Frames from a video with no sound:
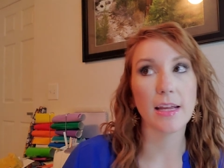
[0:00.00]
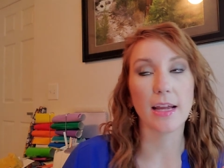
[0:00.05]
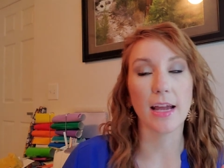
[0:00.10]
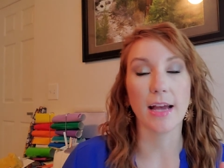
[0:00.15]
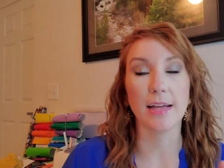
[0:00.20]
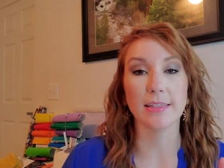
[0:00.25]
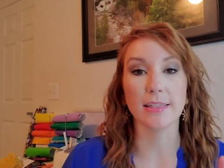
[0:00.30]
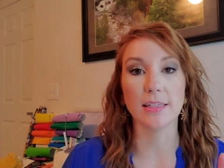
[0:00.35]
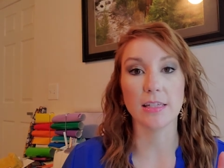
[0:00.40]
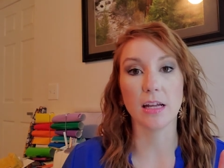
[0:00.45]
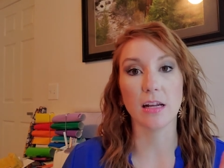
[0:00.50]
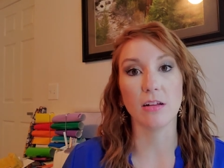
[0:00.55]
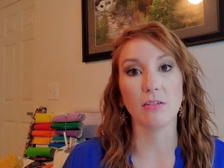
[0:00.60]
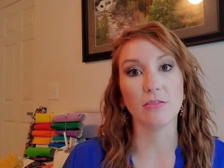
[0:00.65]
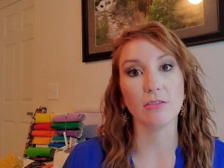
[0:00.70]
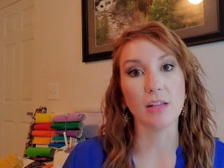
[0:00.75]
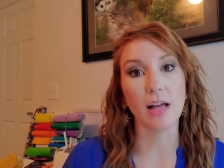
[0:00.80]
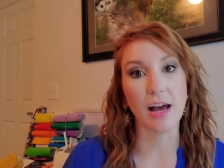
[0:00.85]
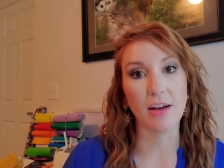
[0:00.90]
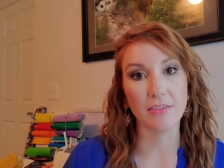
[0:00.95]
It has a ton
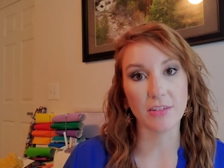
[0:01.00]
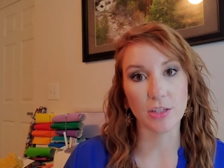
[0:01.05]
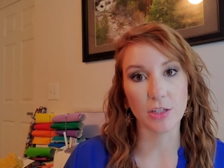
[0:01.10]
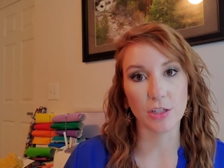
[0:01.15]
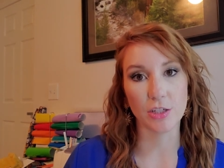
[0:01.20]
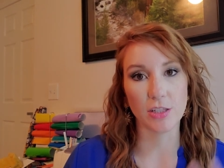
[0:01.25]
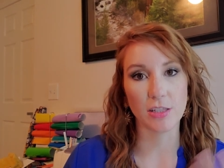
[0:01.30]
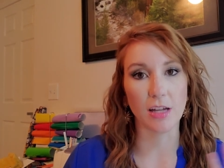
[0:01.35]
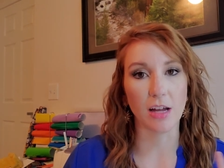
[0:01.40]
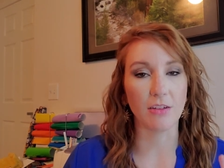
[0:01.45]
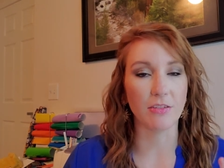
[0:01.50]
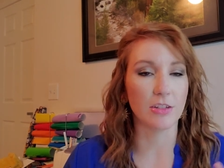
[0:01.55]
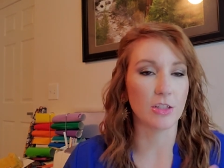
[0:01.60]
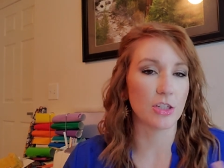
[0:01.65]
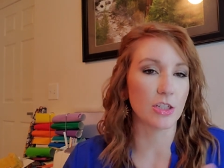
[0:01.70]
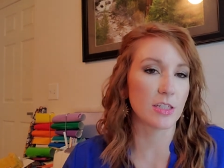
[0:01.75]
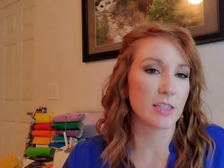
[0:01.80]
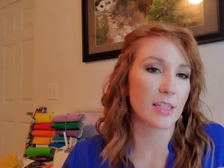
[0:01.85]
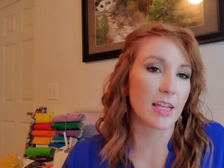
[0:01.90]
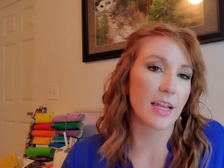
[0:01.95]
of lavender stuff and
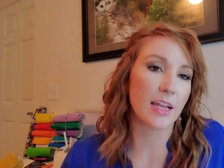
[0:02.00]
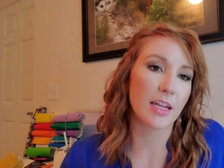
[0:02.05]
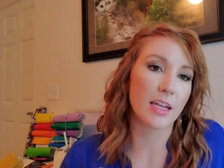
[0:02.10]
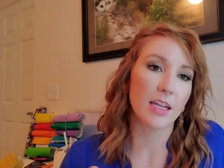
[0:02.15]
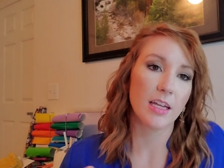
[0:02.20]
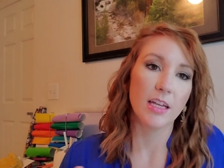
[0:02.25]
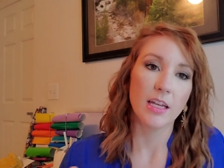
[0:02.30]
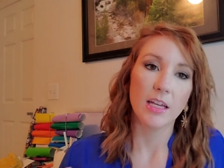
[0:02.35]
just like,